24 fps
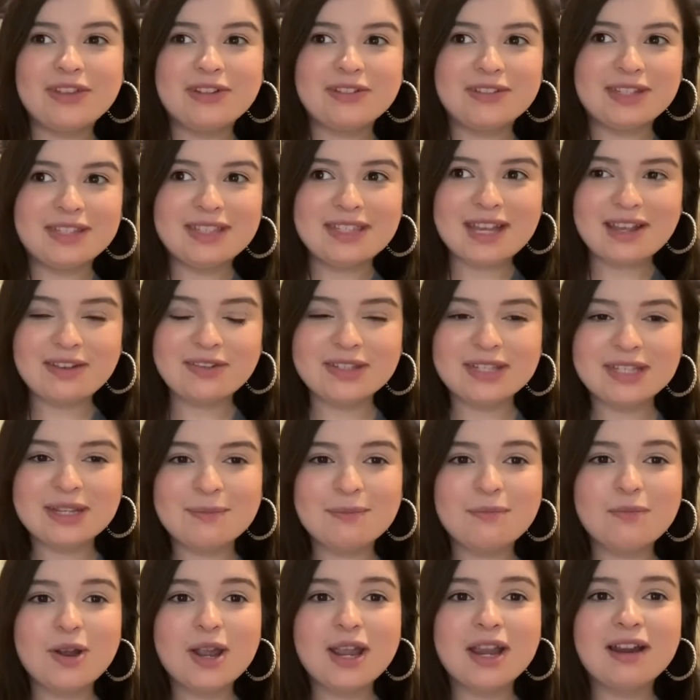there's a sale
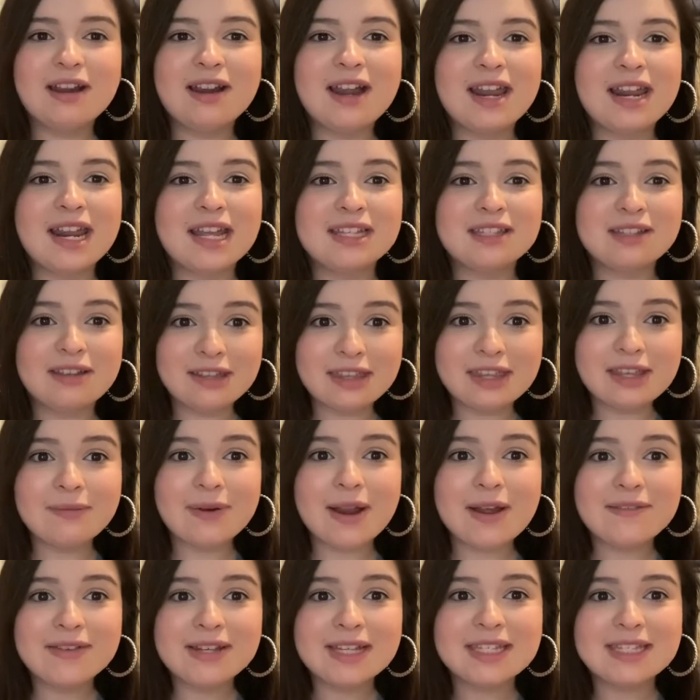somewhere, and I saw that they were
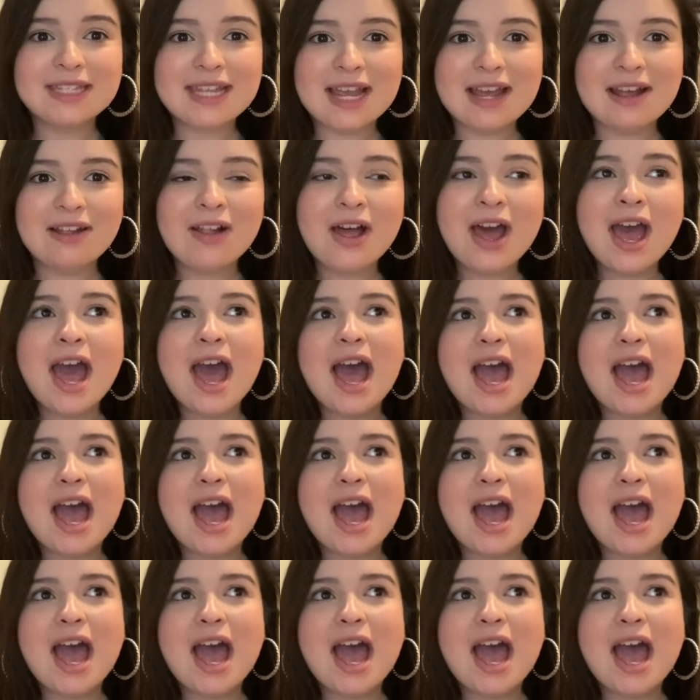having a sale.